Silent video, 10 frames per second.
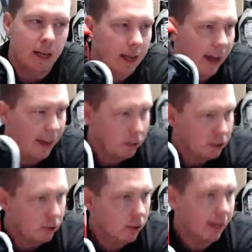I also
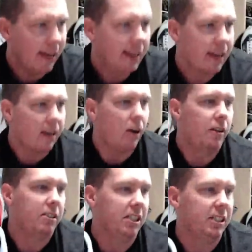like uh, on the
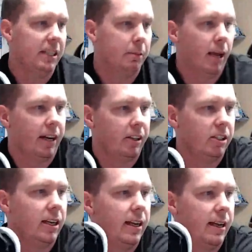CCM blockers
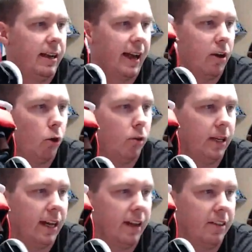not only
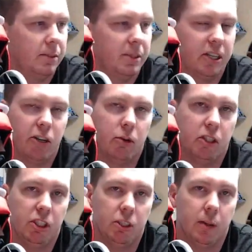uh, this material which
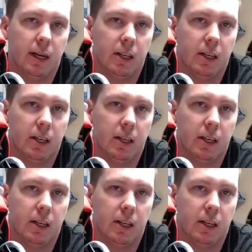you uh,